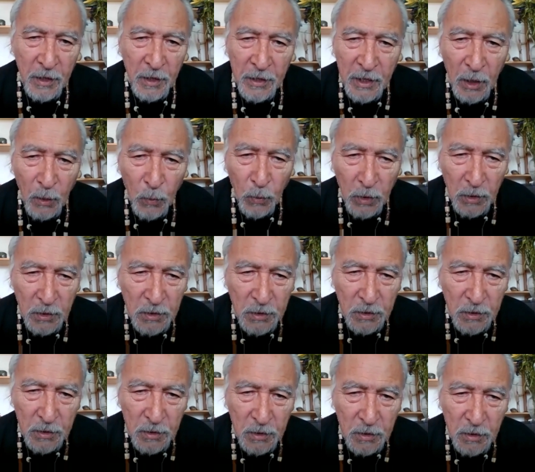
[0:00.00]
and I
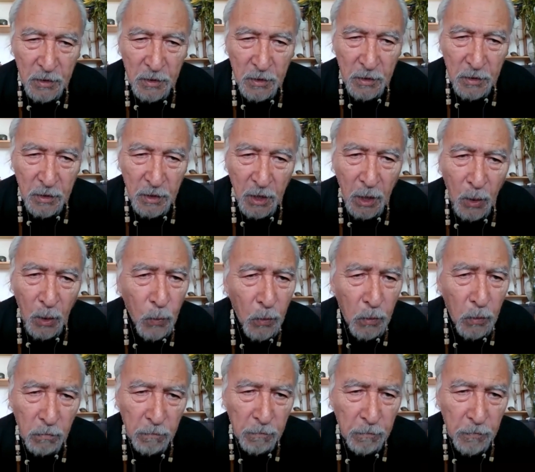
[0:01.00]
watched a
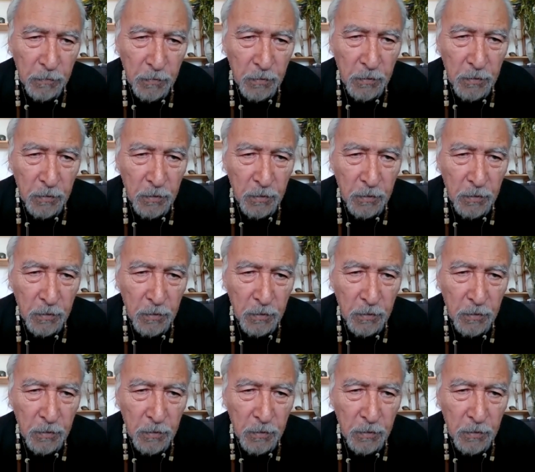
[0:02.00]
wolf